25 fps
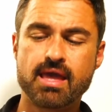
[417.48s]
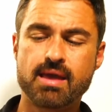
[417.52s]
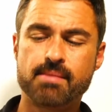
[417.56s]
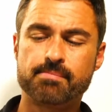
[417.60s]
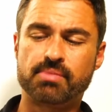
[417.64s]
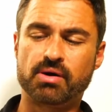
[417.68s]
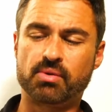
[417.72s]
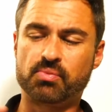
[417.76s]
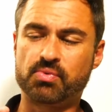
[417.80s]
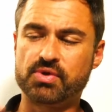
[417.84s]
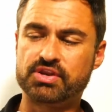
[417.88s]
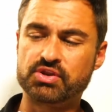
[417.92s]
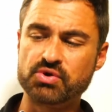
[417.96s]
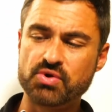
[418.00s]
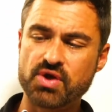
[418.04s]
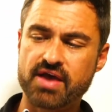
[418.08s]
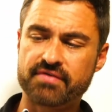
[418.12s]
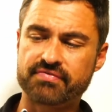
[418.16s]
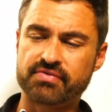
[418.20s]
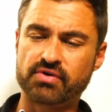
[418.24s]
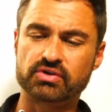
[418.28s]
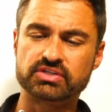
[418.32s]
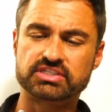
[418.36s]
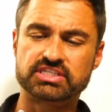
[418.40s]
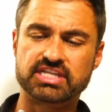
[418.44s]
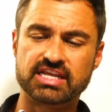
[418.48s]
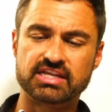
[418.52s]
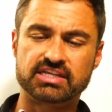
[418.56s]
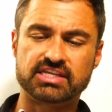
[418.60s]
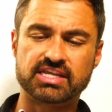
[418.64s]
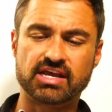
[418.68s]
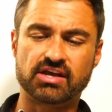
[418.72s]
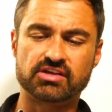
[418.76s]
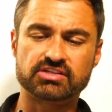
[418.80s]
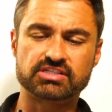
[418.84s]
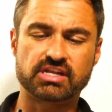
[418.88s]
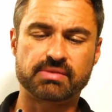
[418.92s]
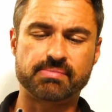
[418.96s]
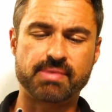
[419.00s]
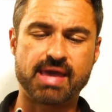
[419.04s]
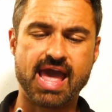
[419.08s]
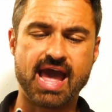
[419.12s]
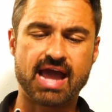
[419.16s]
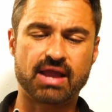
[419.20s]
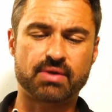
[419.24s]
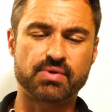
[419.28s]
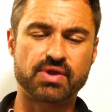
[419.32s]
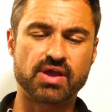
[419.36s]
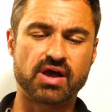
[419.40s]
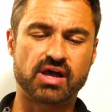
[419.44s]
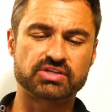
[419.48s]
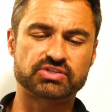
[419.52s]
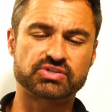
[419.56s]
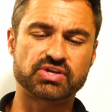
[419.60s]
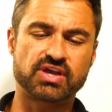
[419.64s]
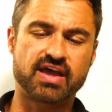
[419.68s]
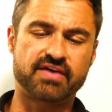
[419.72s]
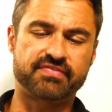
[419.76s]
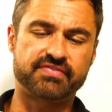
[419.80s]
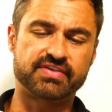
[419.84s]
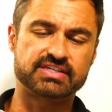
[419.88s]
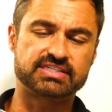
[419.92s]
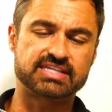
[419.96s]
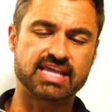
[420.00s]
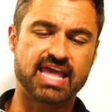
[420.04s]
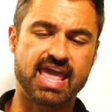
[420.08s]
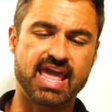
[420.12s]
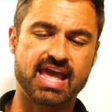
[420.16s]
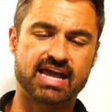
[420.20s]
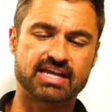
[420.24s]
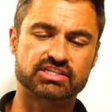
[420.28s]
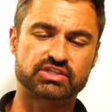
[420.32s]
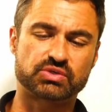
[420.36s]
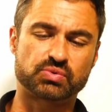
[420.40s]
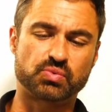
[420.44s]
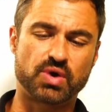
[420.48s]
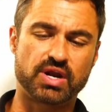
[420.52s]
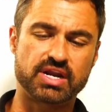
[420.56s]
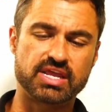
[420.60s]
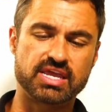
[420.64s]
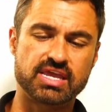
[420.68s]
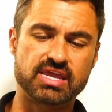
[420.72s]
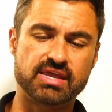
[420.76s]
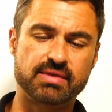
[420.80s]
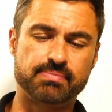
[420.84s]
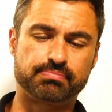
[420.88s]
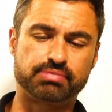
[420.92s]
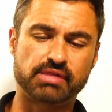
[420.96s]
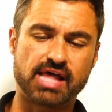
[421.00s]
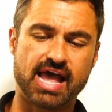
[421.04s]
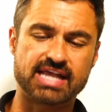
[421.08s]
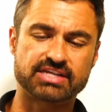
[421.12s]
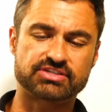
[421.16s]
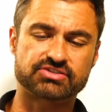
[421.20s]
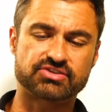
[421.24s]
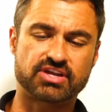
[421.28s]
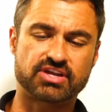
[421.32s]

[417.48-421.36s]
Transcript: But we do have those details in the back. We also have this AX-20 blaster